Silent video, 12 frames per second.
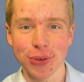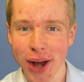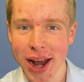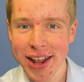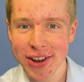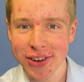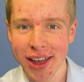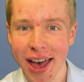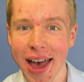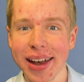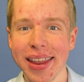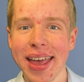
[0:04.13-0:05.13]
ready or
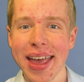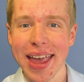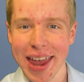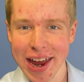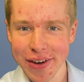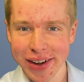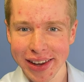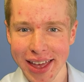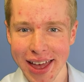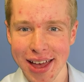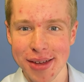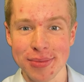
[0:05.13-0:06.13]
not, here it
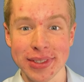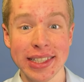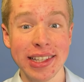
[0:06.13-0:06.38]
comes.